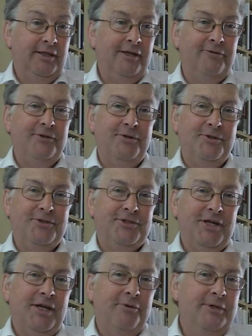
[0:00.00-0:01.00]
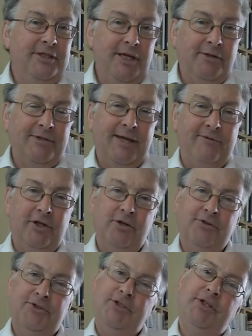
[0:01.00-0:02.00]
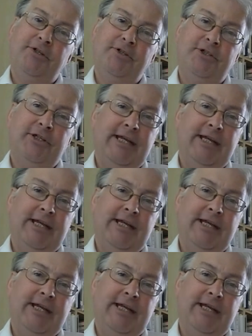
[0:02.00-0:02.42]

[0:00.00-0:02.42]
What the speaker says: Now, of course, we don't have a constitution